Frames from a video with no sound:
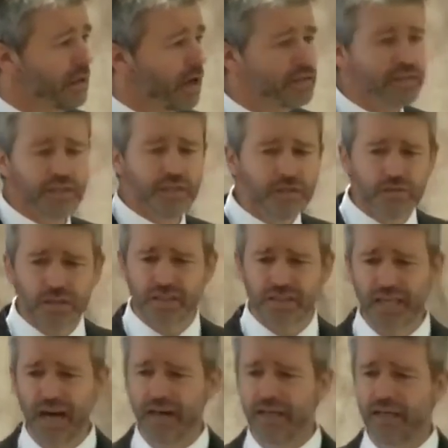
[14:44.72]
Or do you
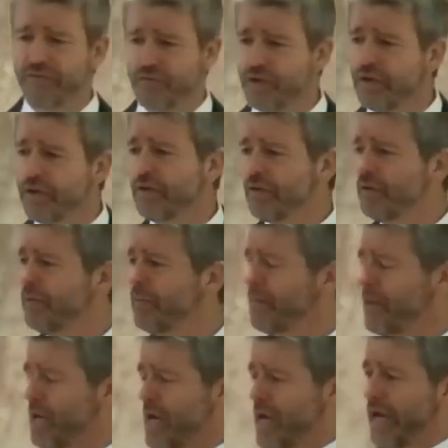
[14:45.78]
just kind of you
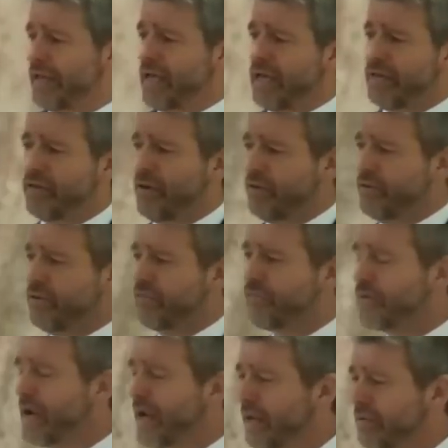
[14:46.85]
and, and, and your
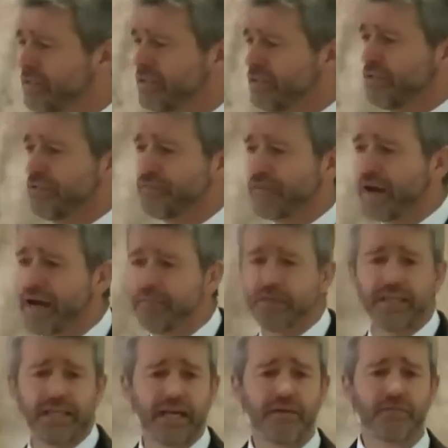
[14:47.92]
friends and your
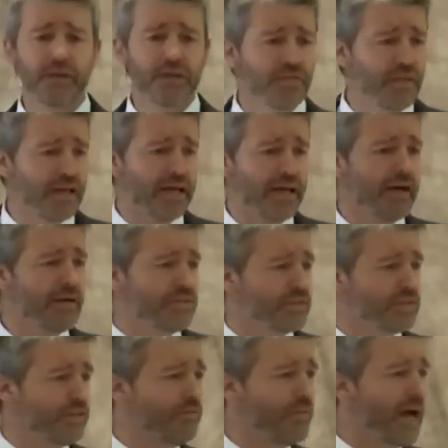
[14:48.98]
family and everything
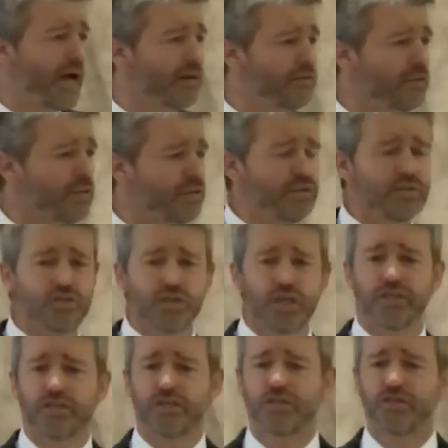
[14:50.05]
else around you, you're
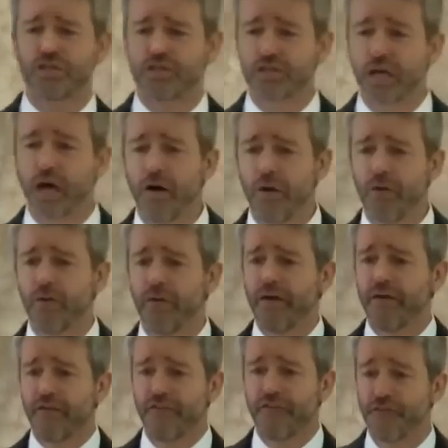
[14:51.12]
just so
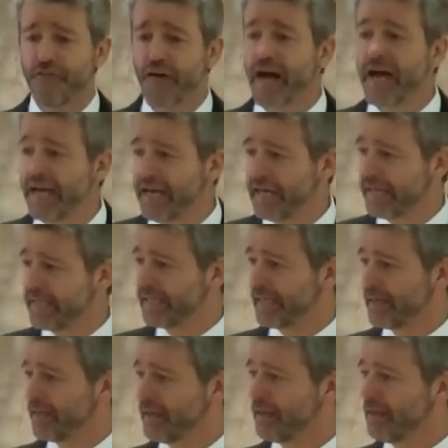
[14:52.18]
vague?